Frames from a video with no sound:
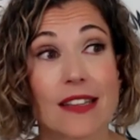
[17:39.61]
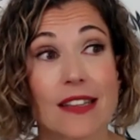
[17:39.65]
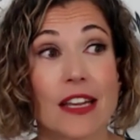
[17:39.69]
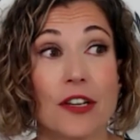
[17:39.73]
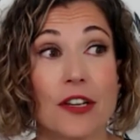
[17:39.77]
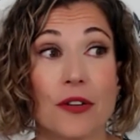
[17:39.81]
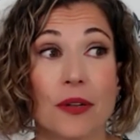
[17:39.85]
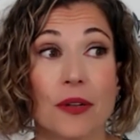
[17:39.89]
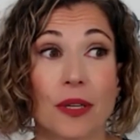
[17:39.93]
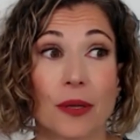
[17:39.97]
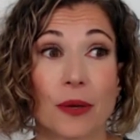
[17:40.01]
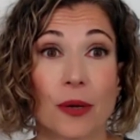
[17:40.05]

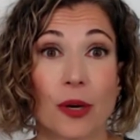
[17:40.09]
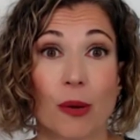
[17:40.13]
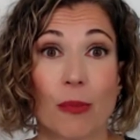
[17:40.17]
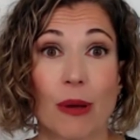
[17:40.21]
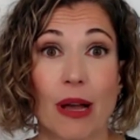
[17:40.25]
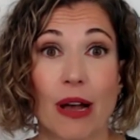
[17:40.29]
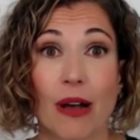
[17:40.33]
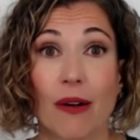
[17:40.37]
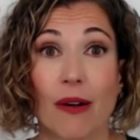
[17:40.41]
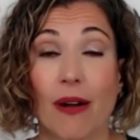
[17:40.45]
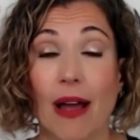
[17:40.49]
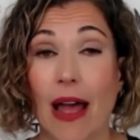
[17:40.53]
Then you can learn
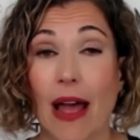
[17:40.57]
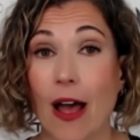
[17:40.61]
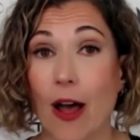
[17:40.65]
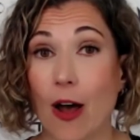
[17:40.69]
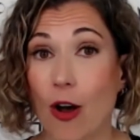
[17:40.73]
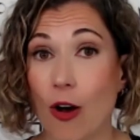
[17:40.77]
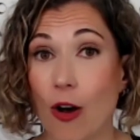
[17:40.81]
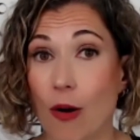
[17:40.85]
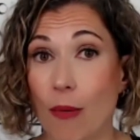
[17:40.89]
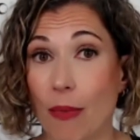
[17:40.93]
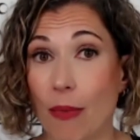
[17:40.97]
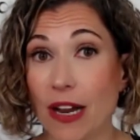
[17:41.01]
about
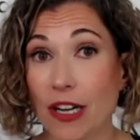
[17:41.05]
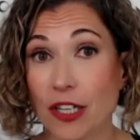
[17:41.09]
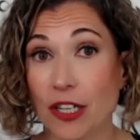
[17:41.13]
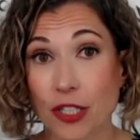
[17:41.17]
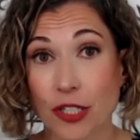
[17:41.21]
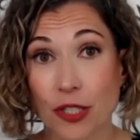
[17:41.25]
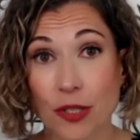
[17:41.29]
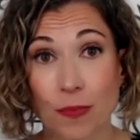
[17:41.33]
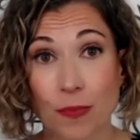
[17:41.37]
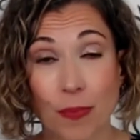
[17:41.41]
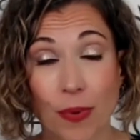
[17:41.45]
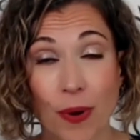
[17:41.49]
how
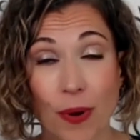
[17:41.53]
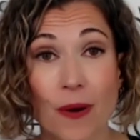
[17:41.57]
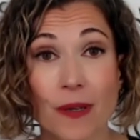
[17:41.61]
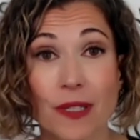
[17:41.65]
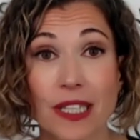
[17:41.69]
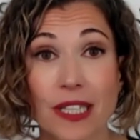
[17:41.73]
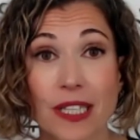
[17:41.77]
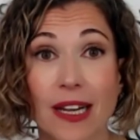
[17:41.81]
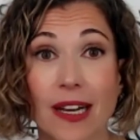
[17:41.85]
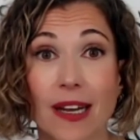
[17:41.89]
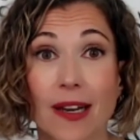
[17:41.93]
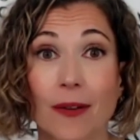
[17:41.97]
much
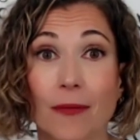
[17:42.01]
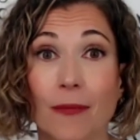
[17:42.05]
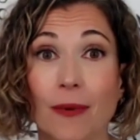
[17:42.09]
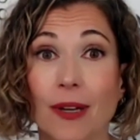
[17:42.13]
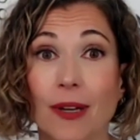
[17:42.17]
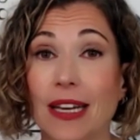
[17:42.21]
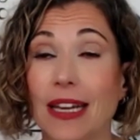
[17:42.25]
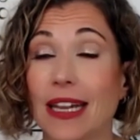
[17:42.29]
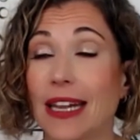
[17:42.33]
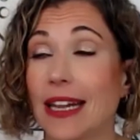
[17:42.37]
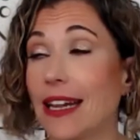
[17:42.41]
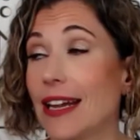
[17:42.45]
protein
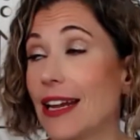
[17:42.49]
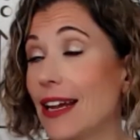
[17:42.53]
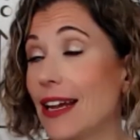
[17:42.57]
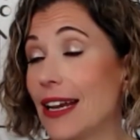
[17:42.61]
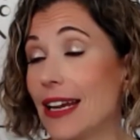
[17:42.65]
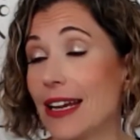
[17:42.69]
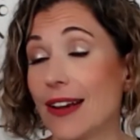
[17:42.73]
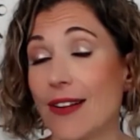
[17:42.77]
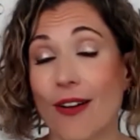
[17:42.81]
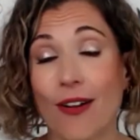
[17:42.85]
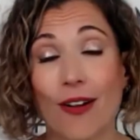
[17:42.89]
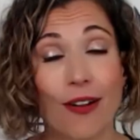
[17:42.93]
we
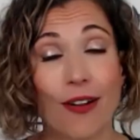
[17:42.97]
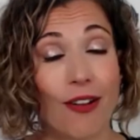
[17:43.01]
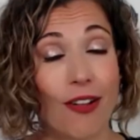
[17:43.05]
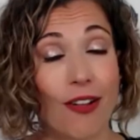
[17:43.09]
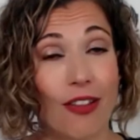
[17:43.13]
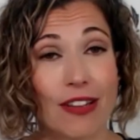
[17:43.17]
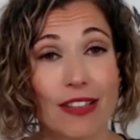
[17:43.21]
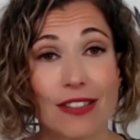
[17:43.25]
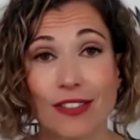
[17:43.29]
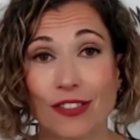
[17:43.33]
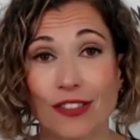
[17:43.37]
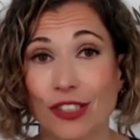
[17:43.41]
need,
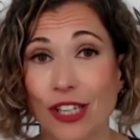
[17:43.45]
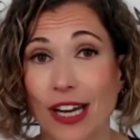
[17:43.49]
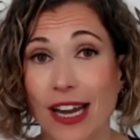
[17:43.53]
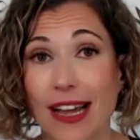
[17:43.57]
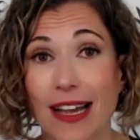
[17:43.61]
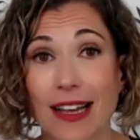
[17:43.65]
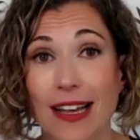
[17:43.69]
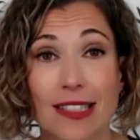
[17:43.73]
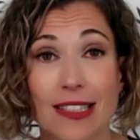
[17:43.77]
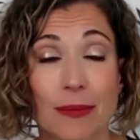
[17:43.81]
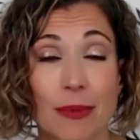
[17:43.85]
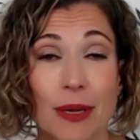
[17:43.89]
all this
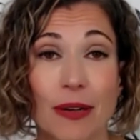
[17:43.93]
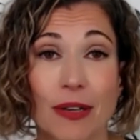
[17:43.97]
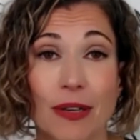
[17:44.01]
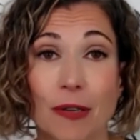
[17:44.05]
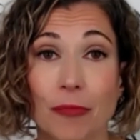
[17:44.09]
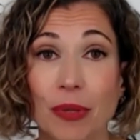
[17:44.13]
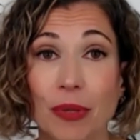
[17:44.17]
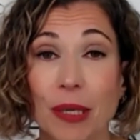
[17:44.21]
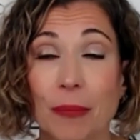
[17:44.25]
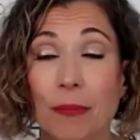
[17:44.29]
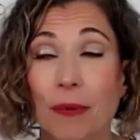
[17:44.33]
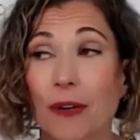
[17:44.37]
jazz about
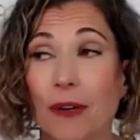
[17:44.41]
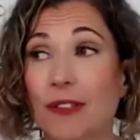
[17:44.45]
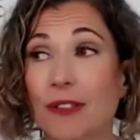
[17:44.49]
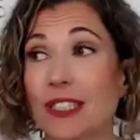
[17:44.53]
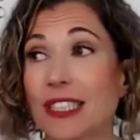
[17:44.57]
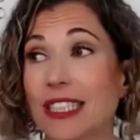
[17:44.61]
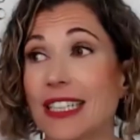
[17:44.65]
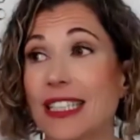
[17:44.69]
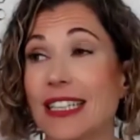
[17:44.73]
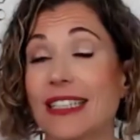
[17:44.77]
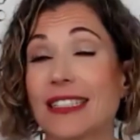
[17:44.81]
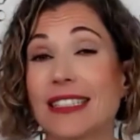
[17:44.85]
complete
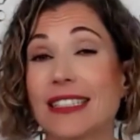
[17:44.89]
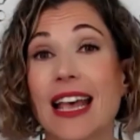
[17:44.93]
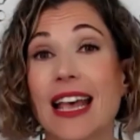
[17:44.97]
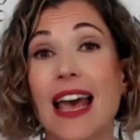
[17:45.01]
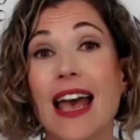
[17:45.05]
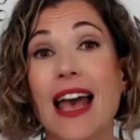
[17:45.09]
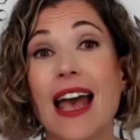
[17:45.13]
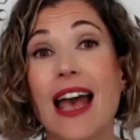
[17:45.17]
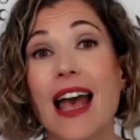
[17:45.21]
proteins.